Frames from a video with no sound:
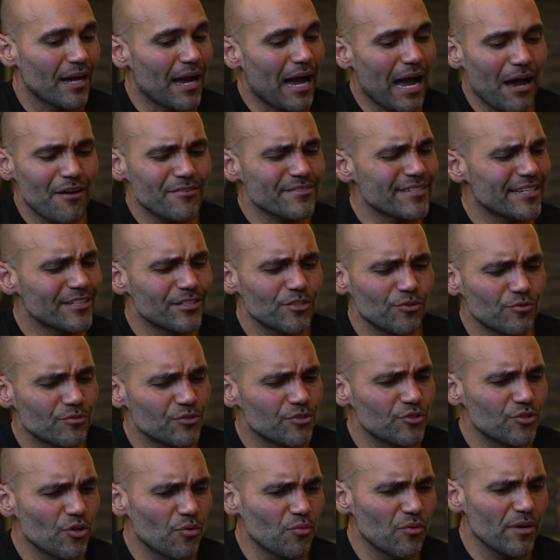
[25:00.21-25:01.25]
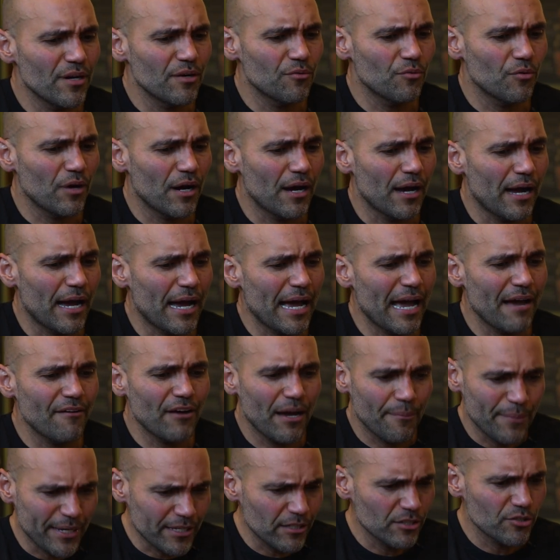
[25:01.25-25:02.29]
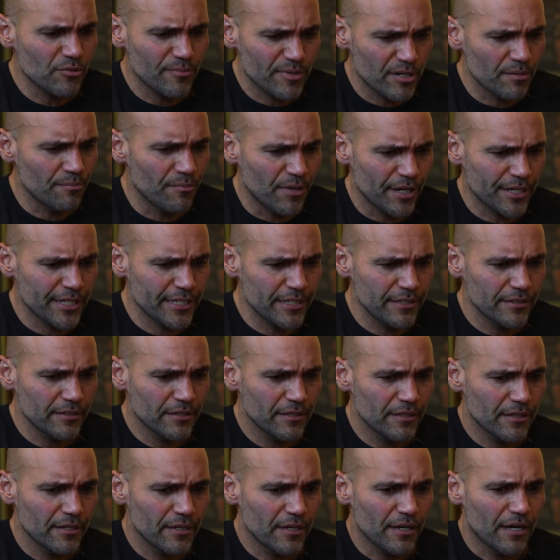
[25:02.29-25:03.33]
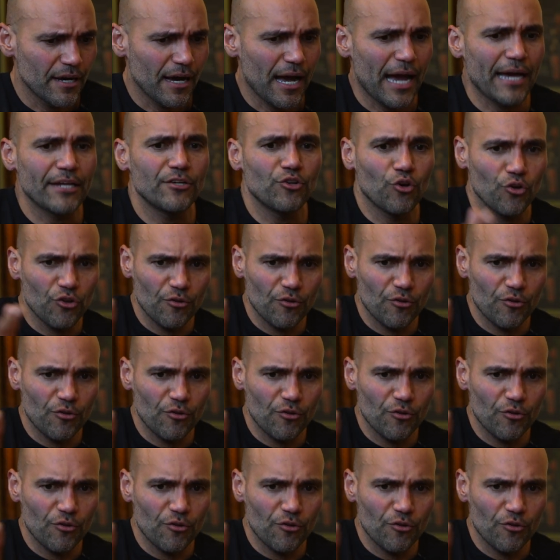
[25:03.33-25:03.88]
I was like, you know what? I make a little bit of money. I know